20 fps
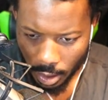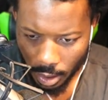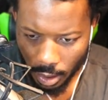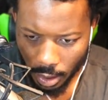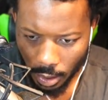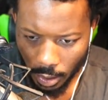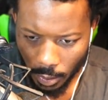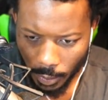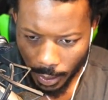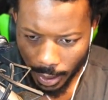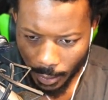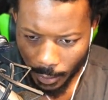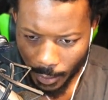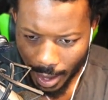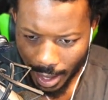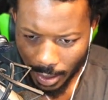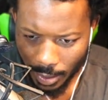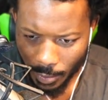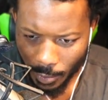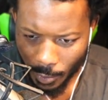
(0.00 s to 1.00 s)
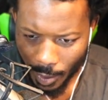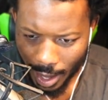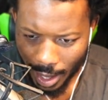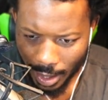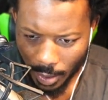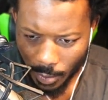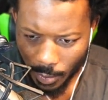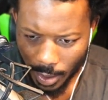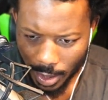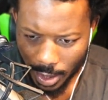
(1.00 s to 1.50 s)
Oh wait, why did why
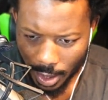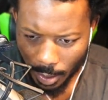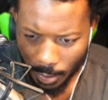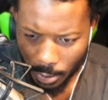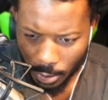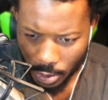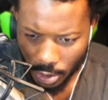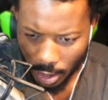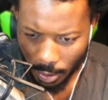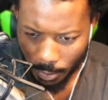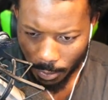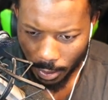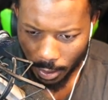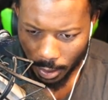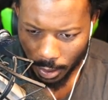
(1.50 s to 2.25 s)
did we double jump?